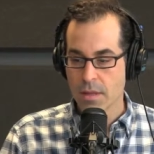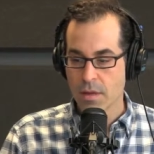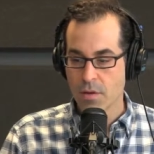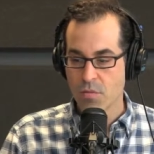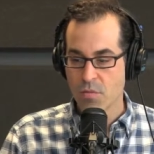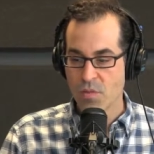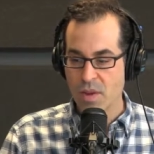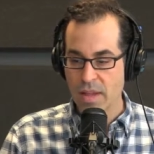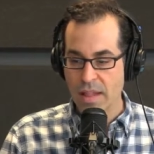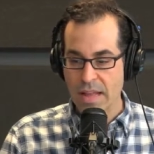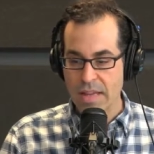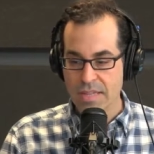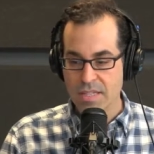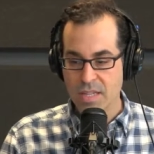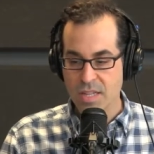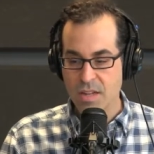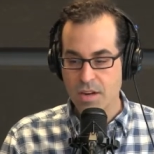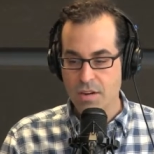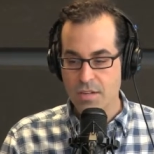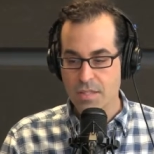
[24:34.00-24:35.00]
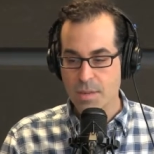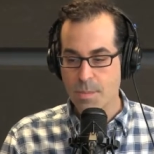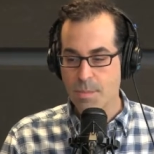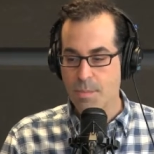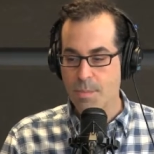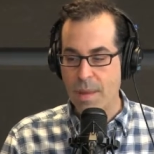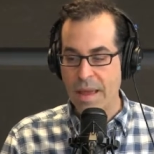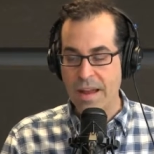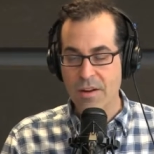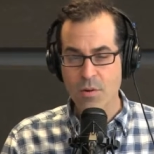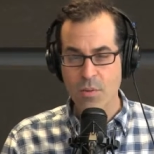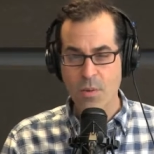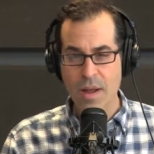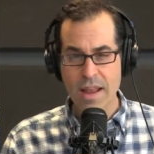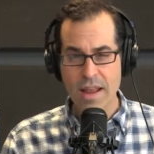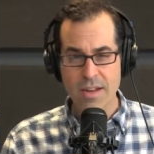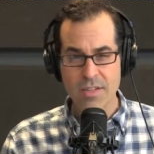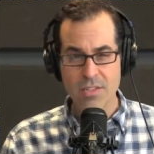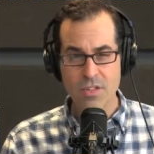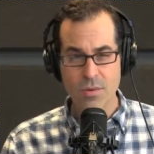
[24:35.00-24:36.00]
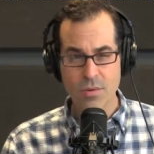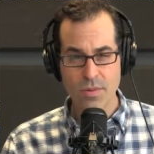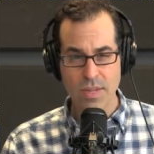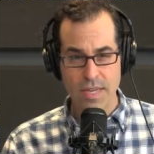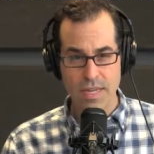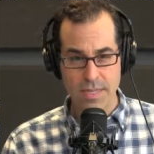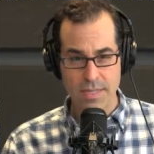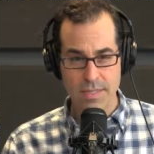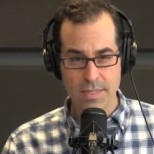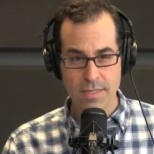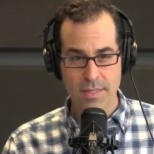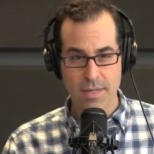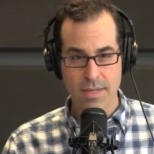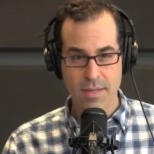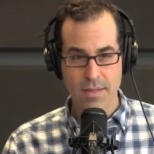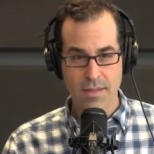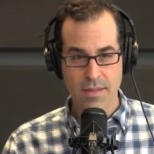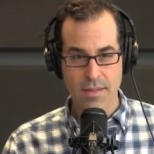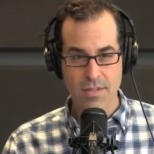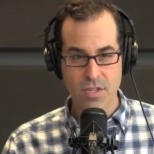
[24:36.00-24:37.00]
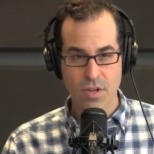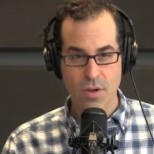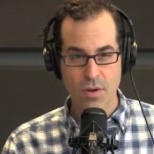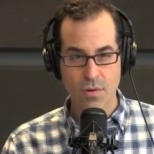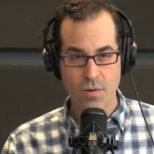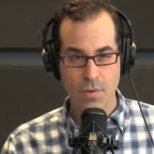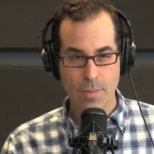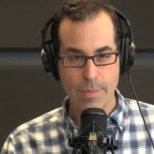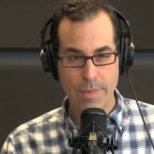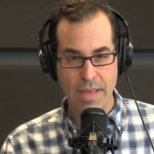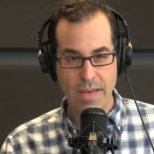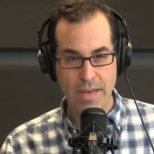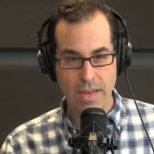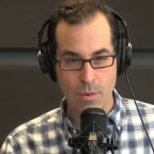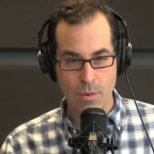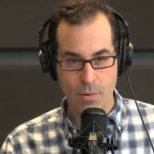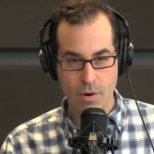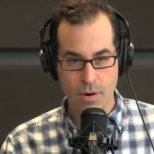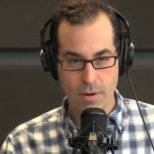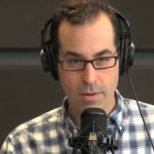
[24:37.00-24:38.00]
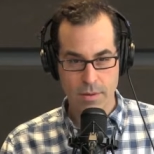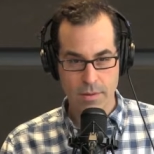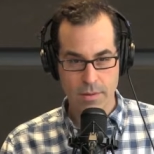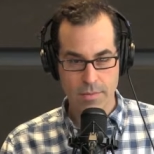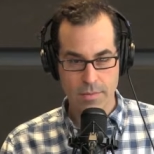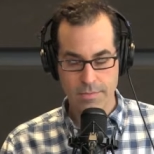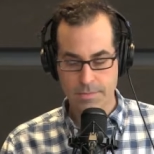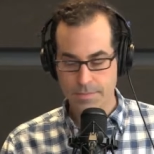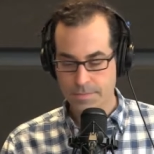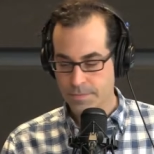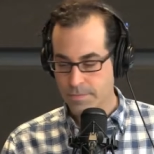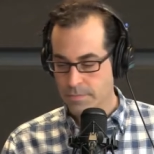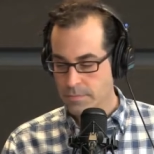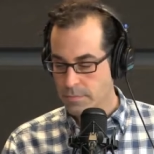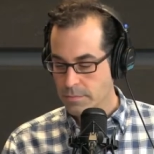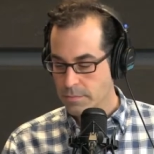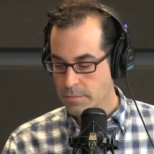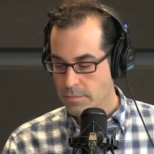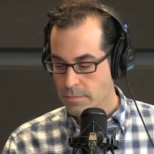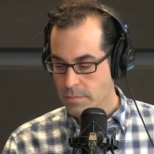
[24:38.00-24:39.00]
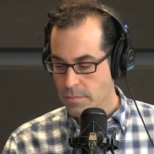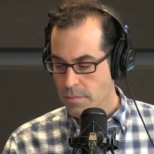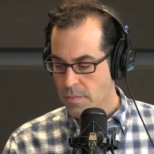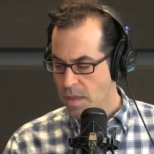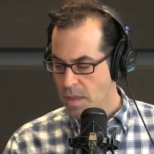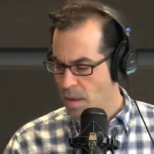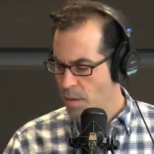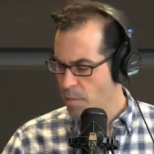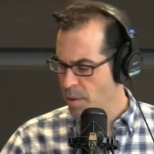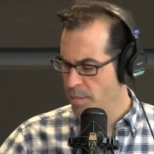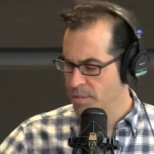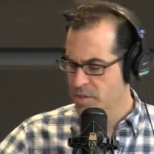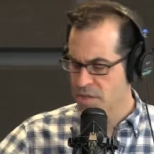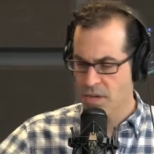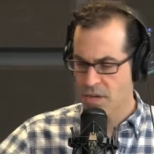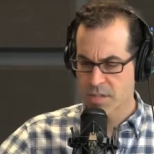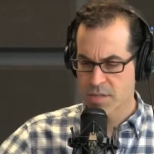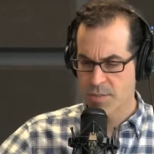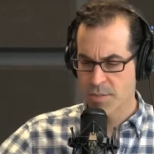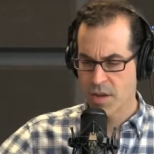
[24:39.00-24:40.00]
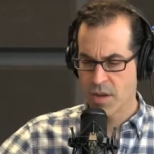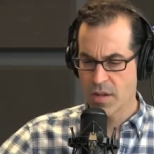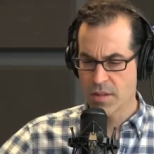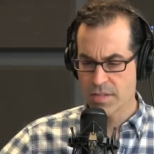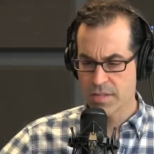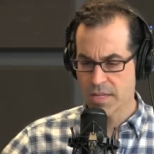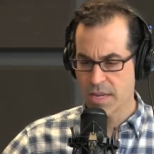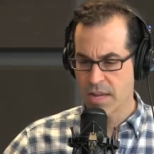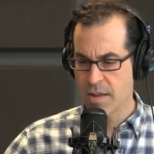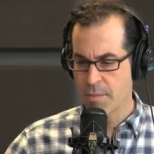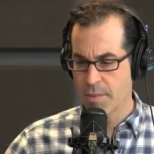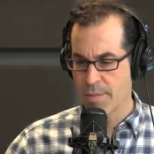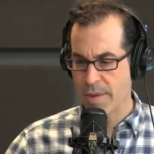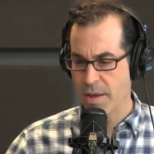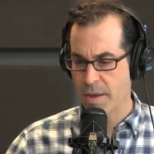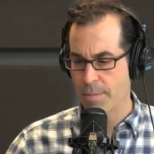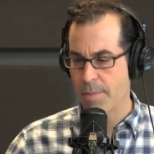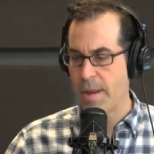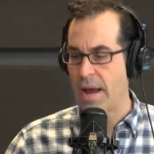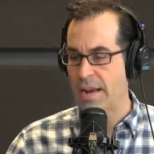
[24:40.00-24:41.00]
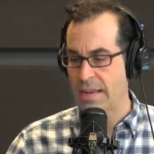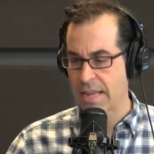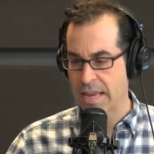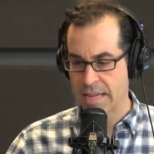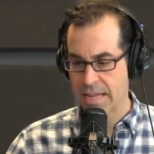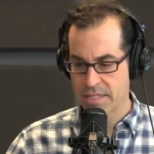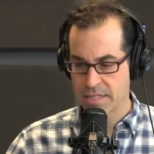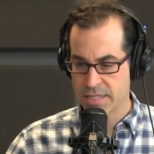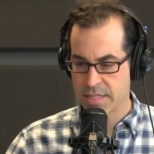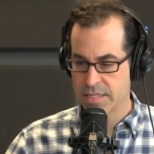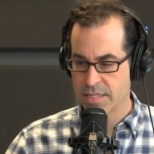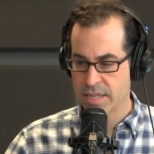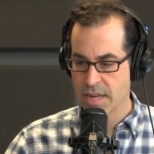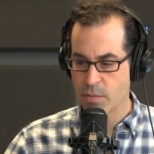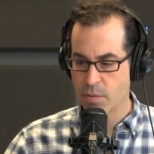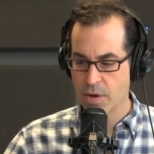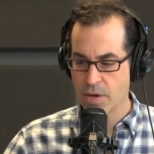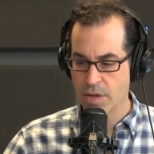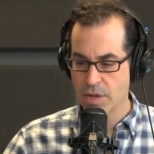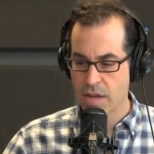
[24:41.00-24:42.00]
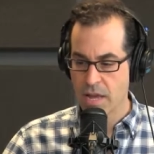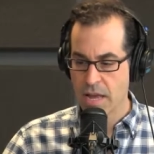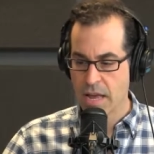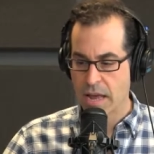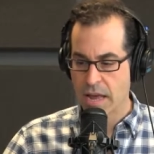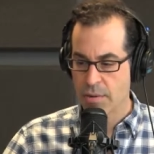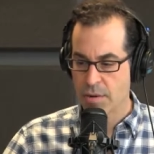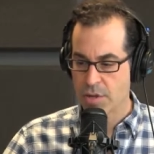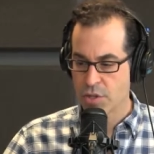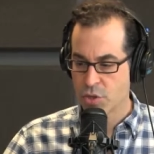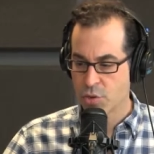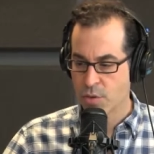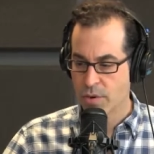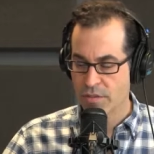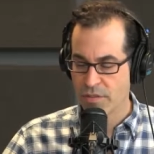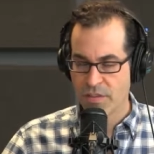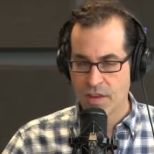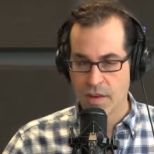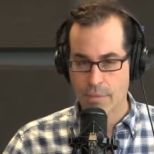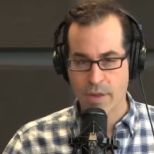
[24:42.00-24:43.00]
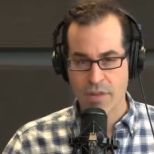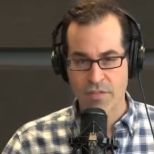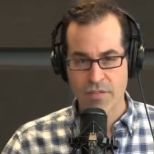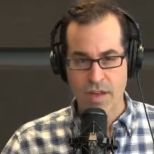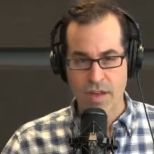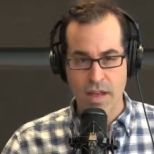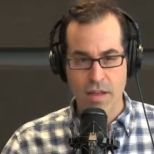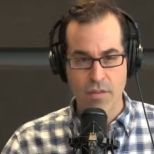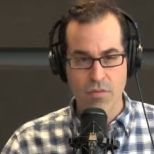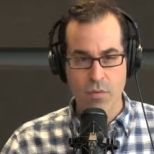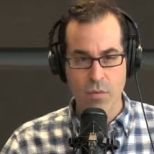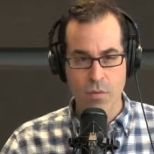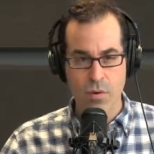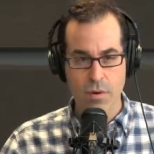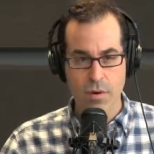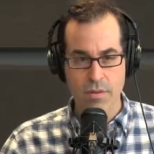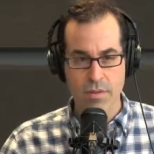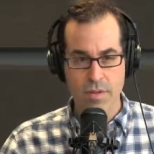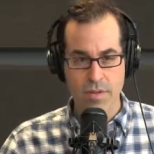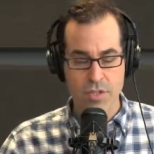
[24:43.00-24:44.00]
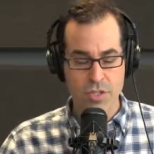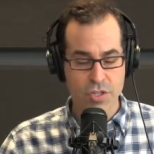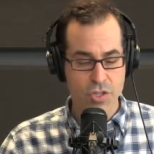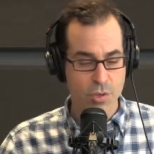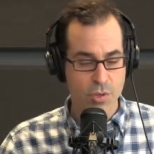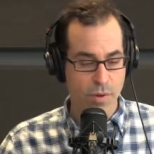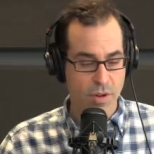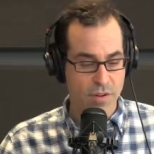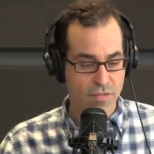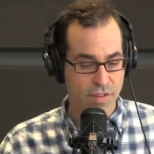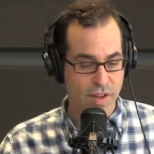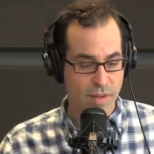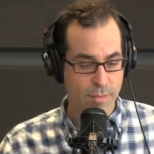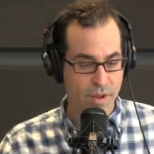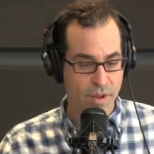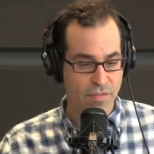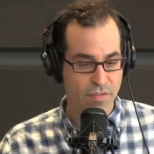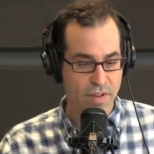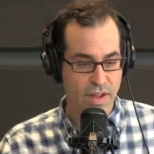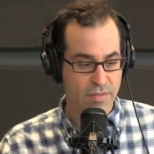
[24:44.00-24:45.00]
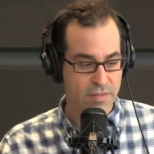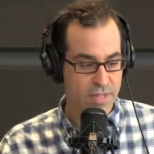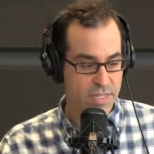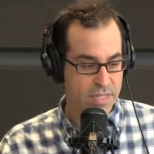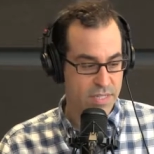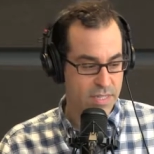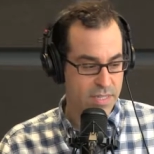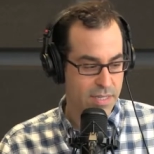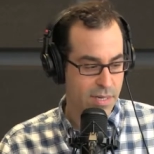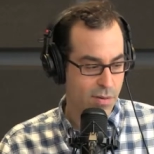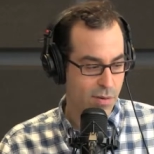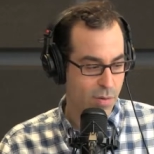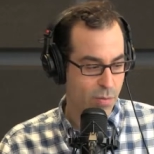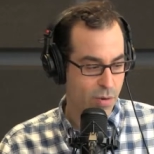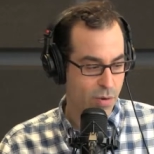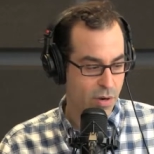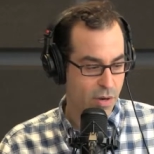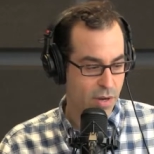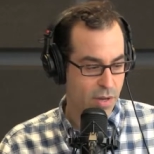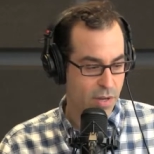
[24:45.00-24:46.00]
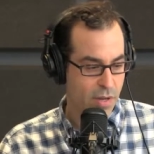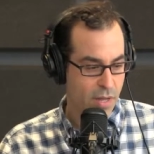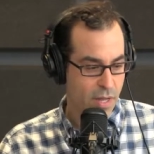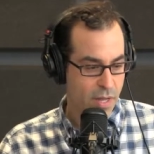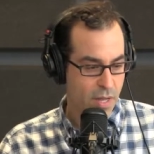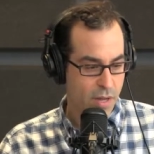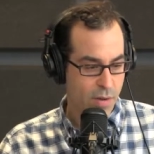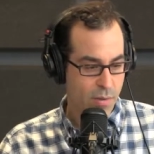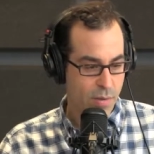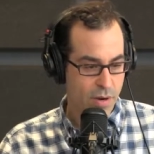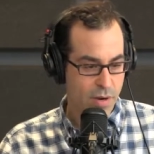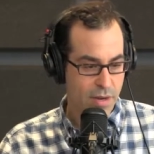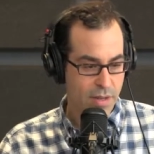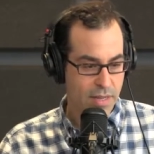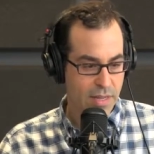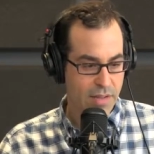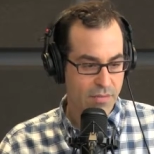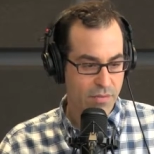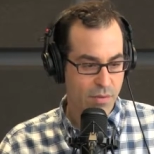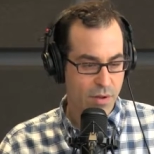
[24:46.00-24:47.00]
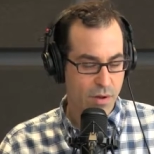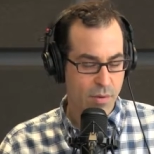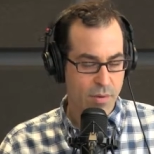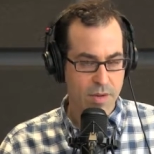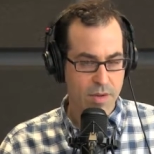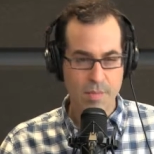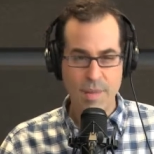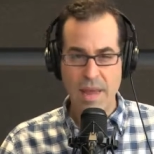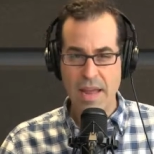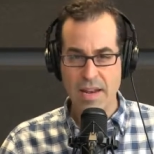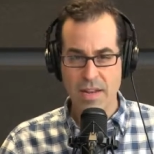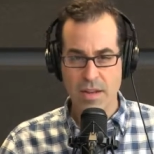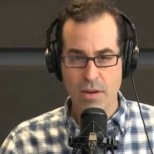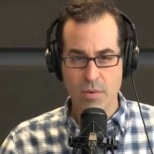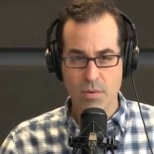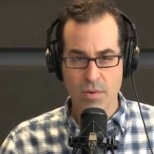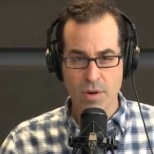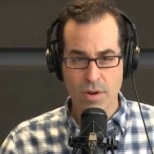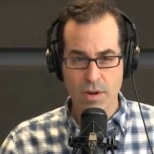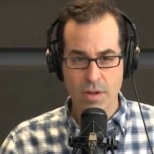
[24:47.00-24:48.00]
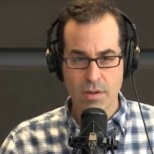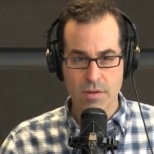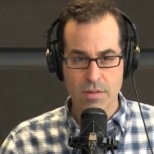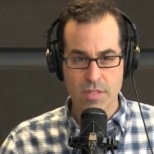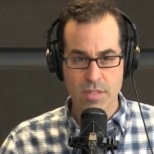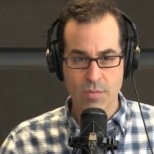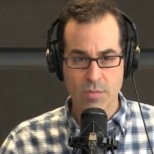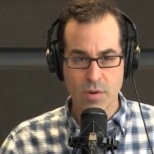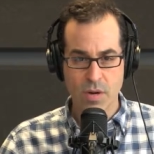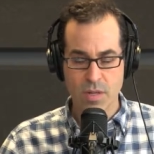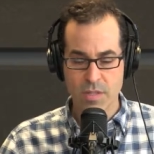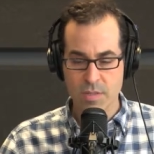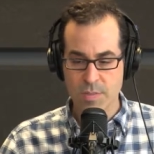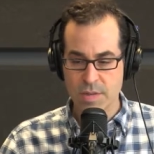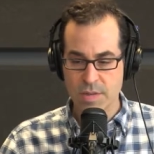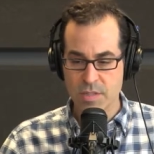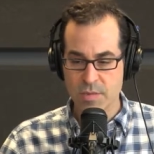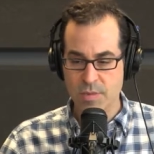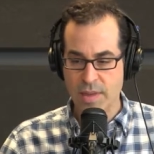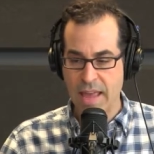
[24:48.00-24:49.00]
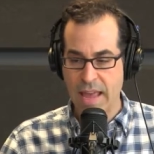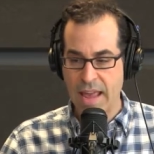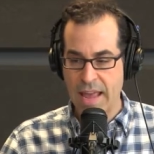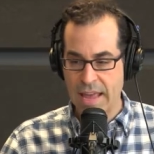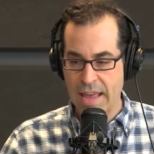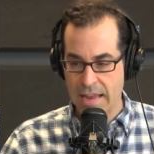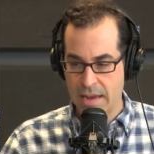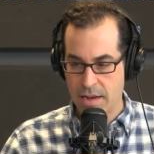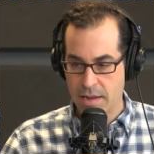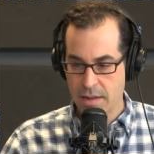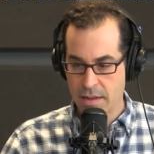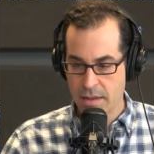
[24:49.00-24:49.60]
realize that there is a better way to do this than to go to a big network. People talk to me all the time about podcasts. They say, I want to join 5x5, or there's a show on 5x5 that says, you know what, we're going to leave and go independent, or we're going to go somewhere else because we can.